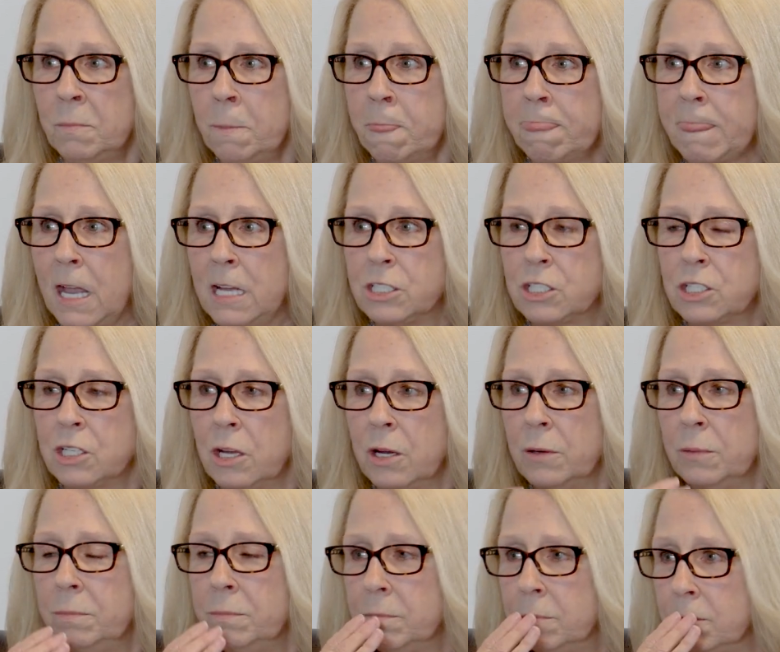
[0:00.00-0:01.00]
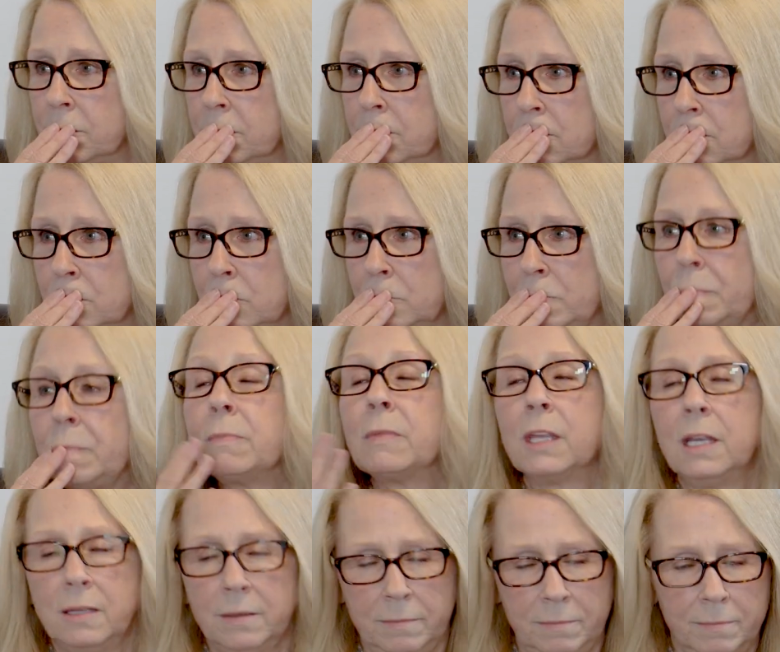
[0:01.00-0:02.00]
And RAGT, there's
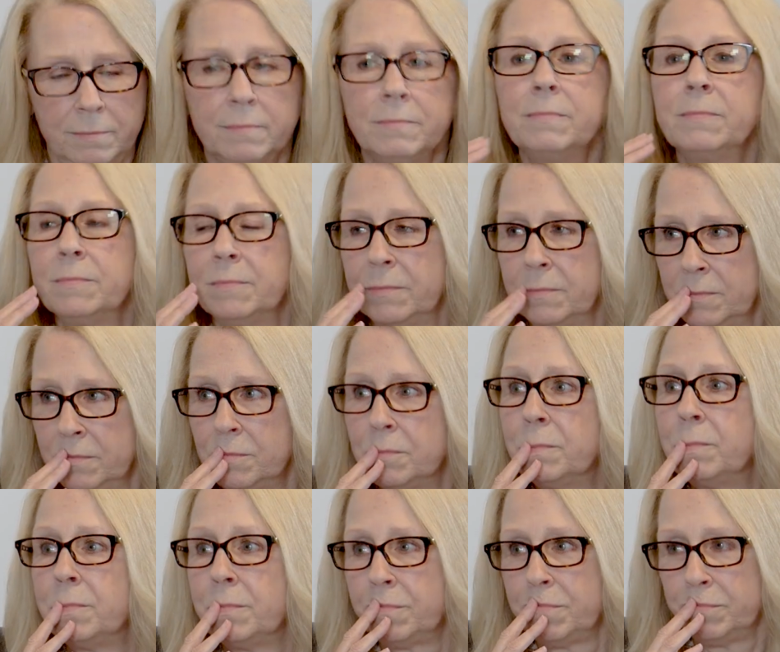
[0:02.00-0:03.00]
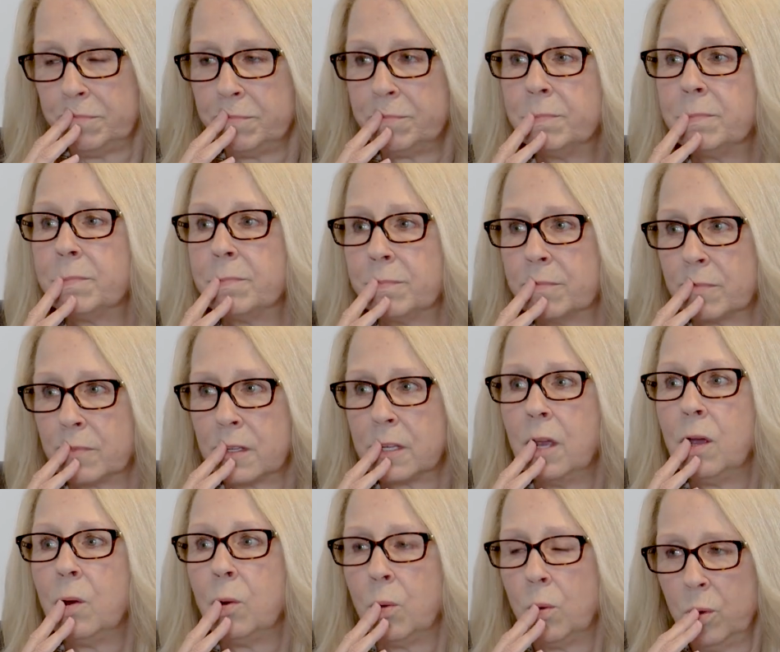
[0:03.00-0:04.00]
probably not a lot of writing
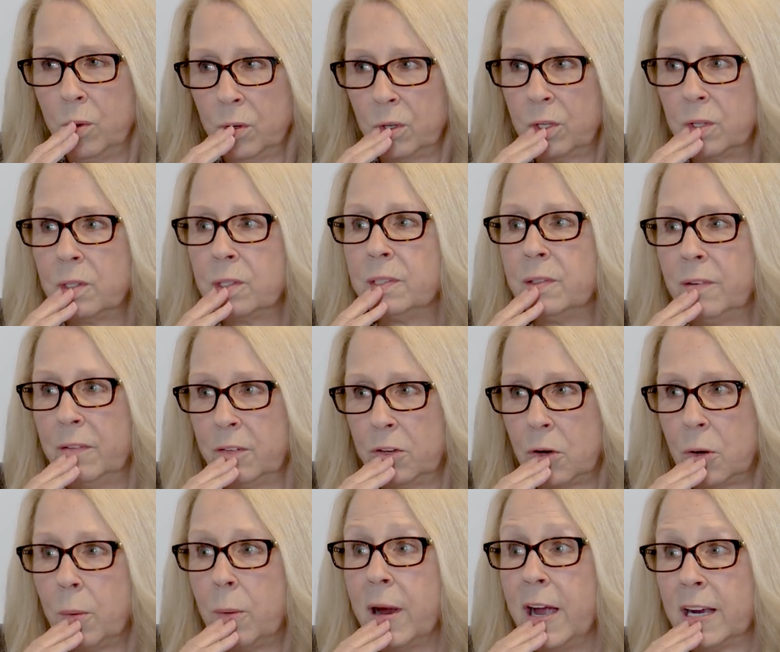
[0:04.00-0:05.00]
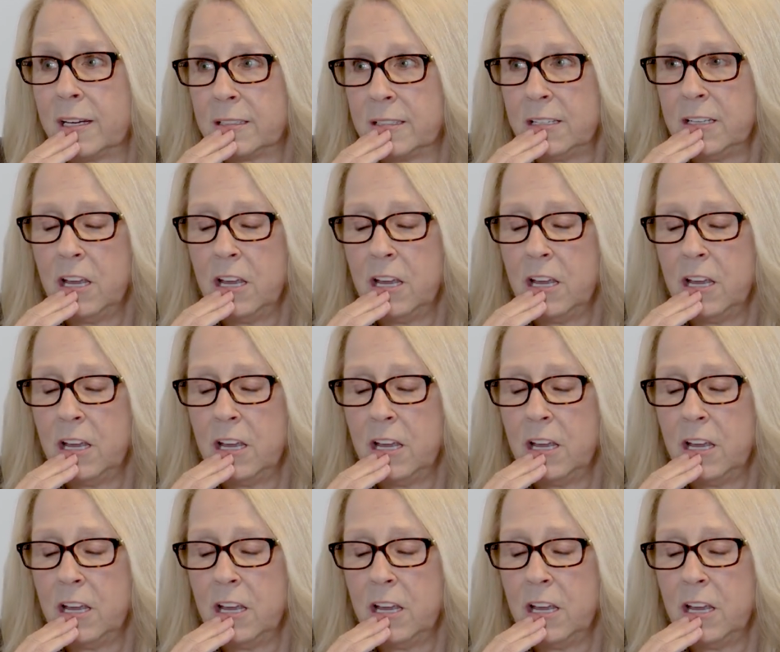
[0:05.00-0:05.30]
happening at the moment. Correct.